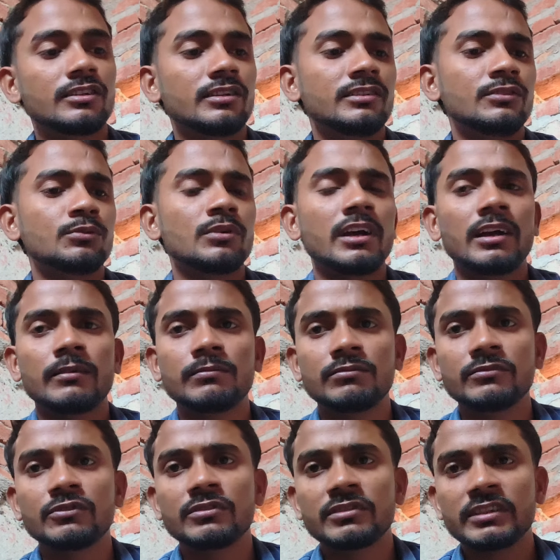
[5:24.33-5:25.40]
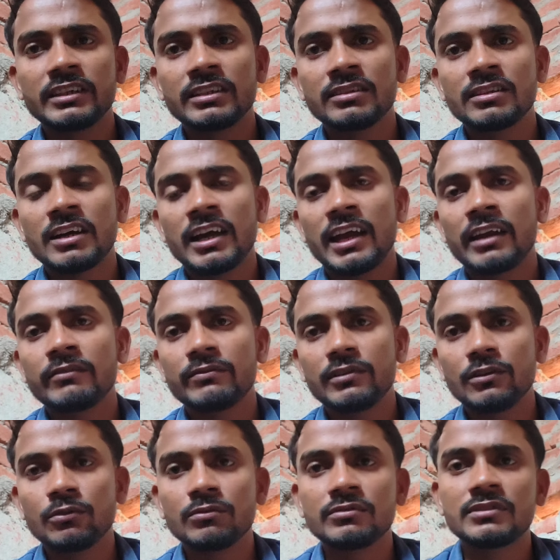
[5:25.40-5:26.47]
You have seen the
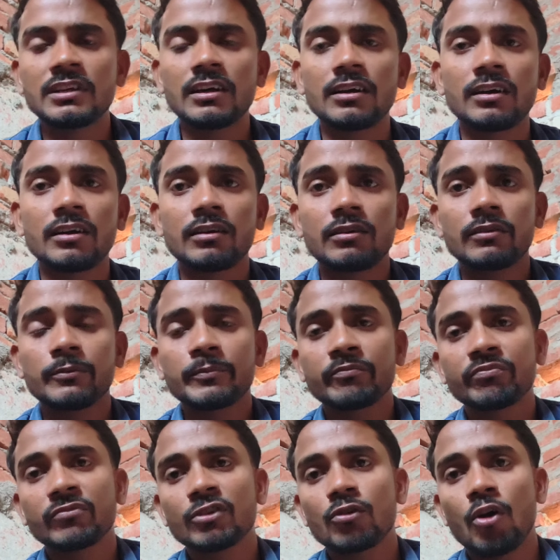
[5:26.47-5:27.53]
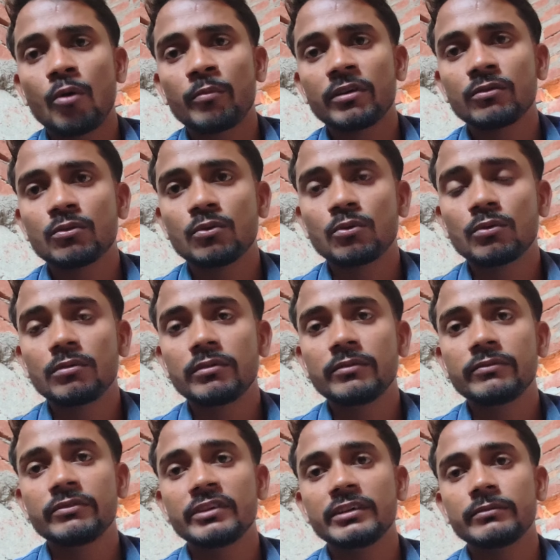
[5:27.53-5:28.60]
influenza, common cold,
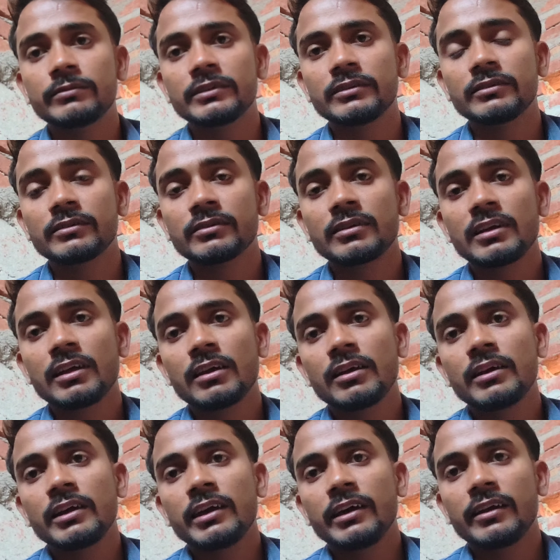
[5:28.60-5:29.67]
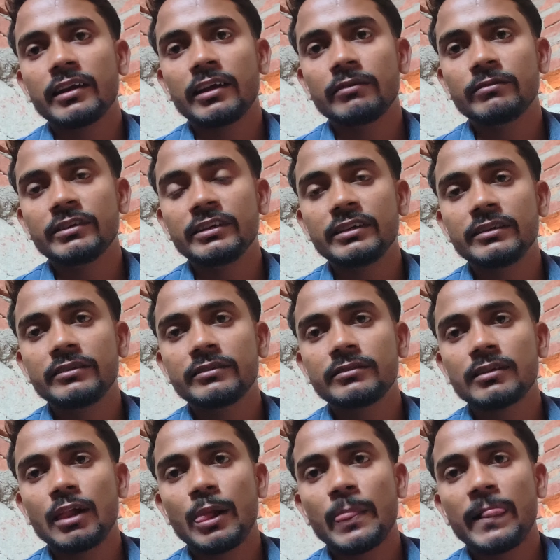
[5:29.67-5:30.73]
fever, rabies,
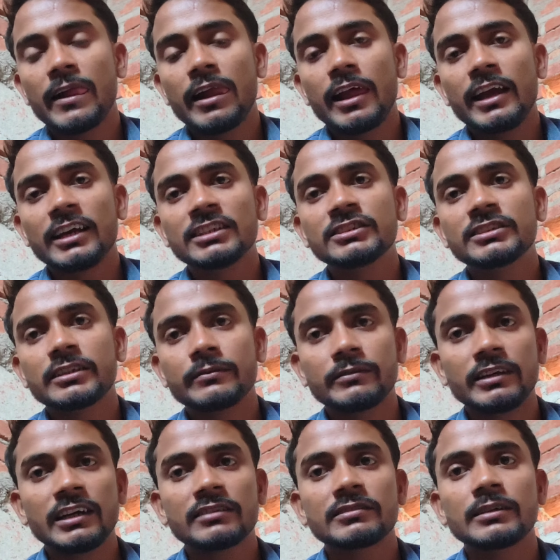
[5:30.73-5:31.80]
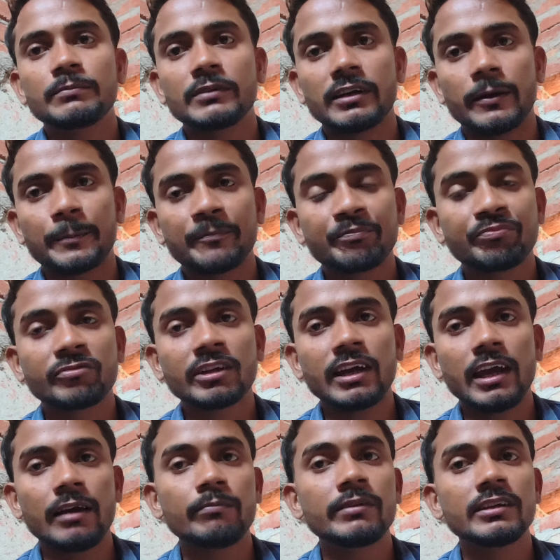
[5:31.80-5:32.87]
extra etc.
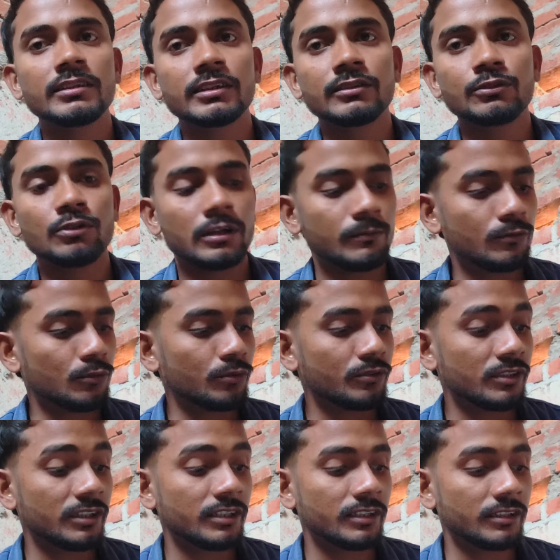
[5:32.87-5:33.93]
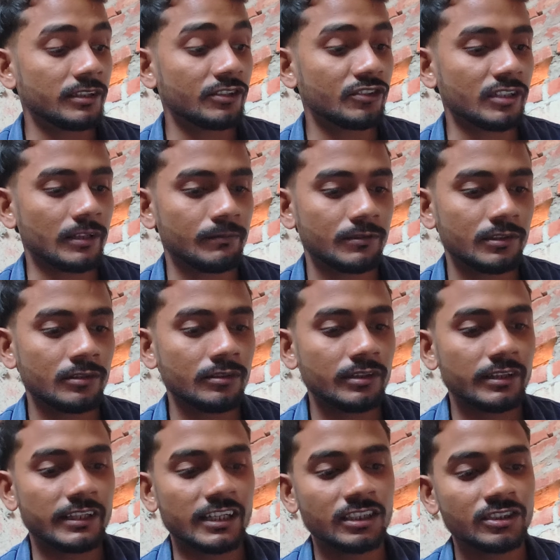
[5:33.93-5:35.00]
Everything you have to see in this chapter.
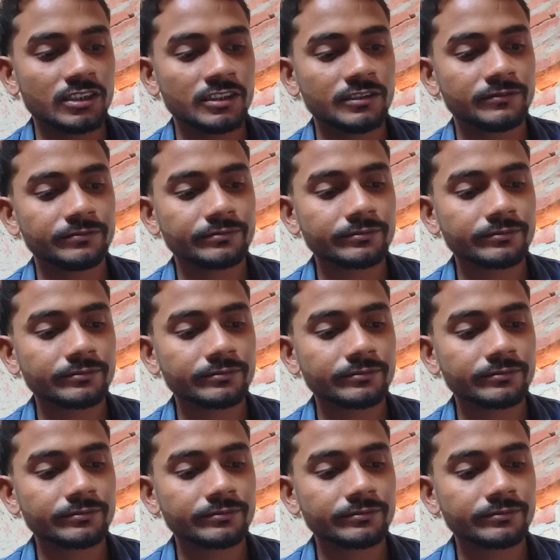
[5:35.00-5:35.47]
Next is